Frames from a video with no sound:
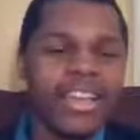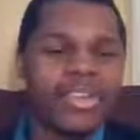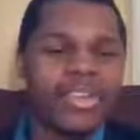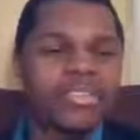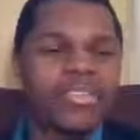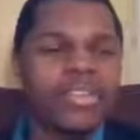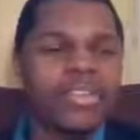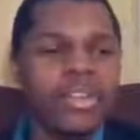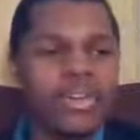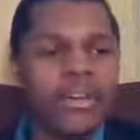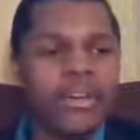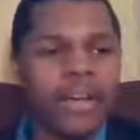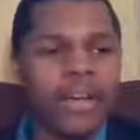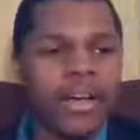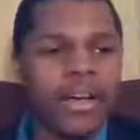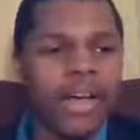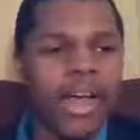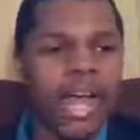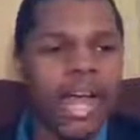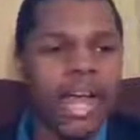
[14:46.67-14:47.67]
and so
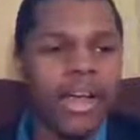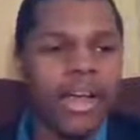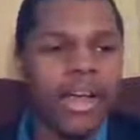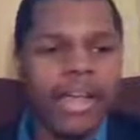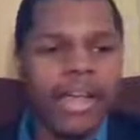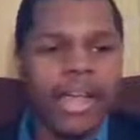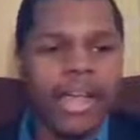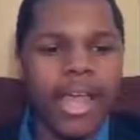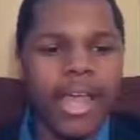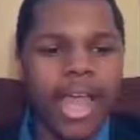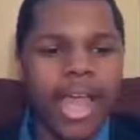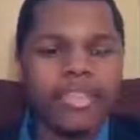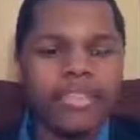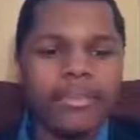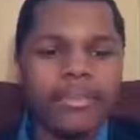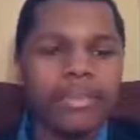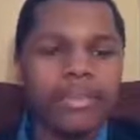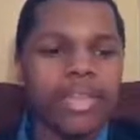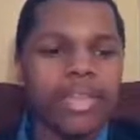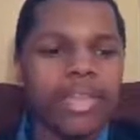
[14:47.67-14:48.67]
uh, as
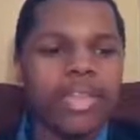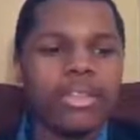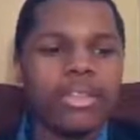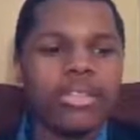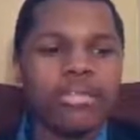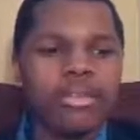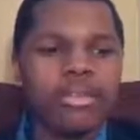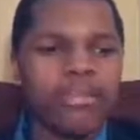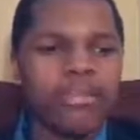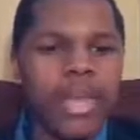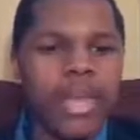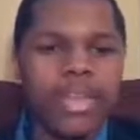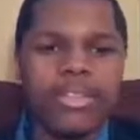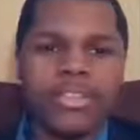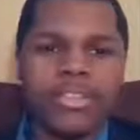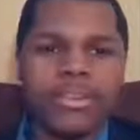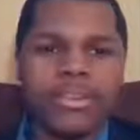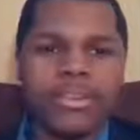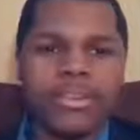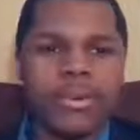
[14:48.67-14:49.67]
I'm looking through
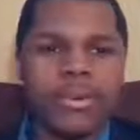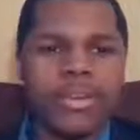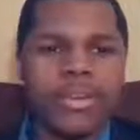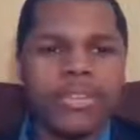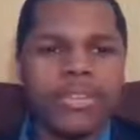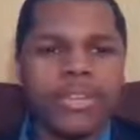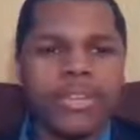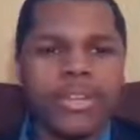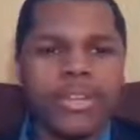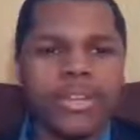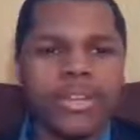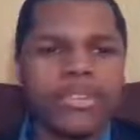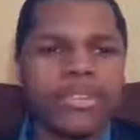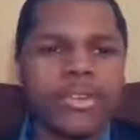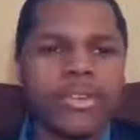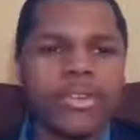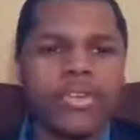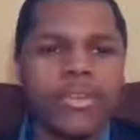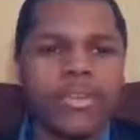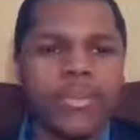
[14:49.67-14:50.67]
message boards and on
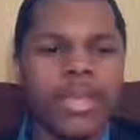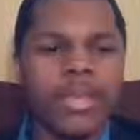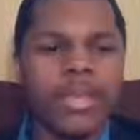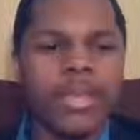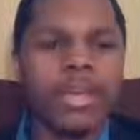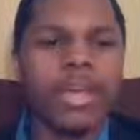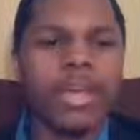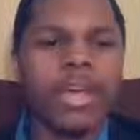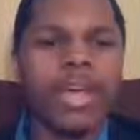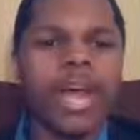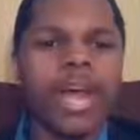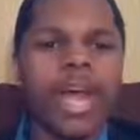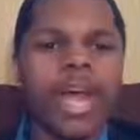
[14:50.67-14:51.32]
social media,